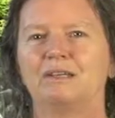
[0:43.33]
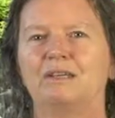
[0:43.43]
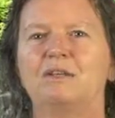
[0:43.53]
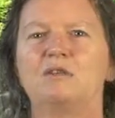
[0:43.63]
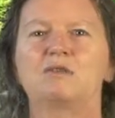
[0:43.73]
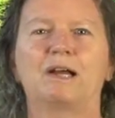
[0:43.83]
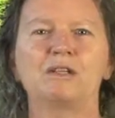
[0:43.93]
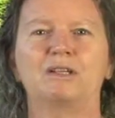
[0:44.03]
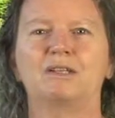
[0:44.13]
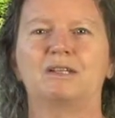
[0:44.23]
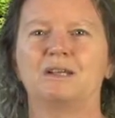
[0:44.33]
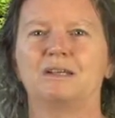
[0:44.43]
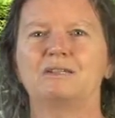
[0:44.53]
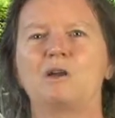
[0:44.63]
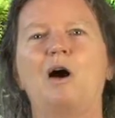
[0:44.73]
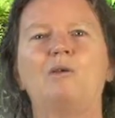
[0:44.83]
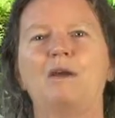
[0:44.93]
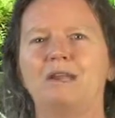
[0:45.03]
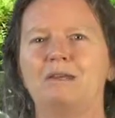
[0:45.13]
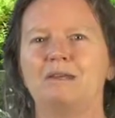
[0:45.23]
in the direction it, it's
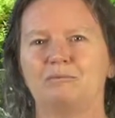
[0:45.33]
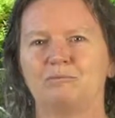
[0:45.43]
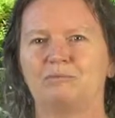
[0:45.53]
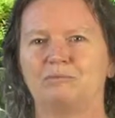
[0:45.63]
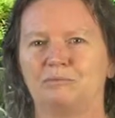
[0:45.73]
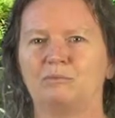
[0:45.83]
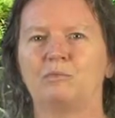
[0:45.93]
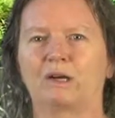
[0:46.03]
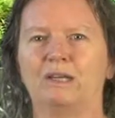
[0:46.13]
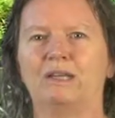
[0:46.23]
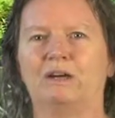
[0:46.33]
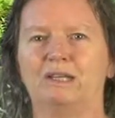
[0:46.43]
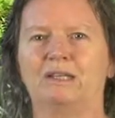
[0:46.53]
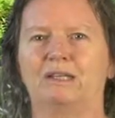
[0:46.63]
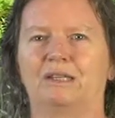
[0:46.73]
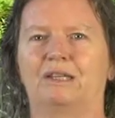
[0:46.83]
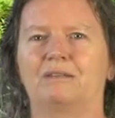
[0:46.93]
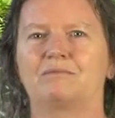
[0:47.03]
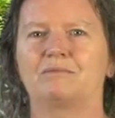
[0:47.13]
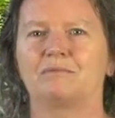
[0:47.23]
already working on healing.
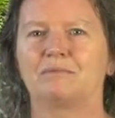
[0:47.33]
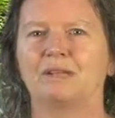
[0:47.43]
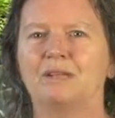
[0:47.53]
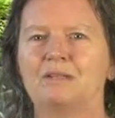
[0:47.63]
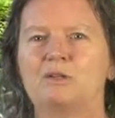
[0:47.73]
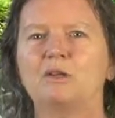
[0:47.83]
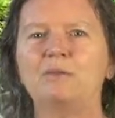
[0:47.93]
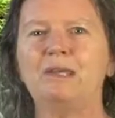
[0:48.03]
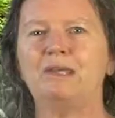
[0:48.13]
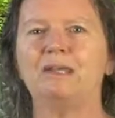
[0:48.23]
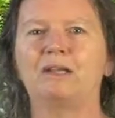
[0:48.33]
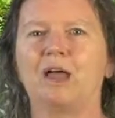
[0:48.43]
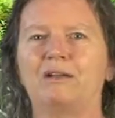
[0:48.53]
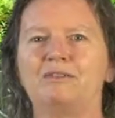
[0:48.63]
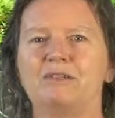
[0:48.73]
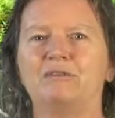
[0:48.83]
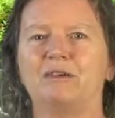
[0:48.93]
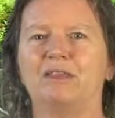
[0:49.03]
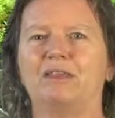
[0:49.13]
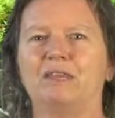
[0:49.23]
So you could be healing a lot of
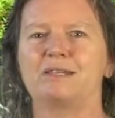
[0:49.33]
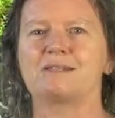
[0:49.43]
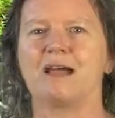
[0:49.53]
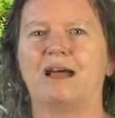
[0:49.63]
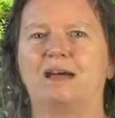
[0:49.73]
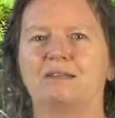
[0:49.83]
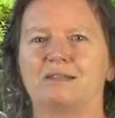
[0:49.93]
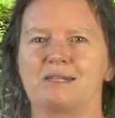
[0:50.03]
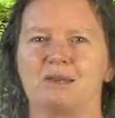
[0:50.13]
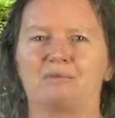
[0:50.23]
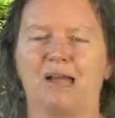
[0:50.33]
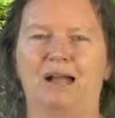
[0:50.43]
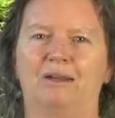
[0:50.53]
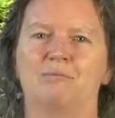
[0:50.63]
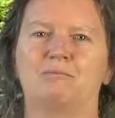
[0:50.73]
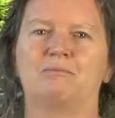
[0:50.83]
different things at the same time.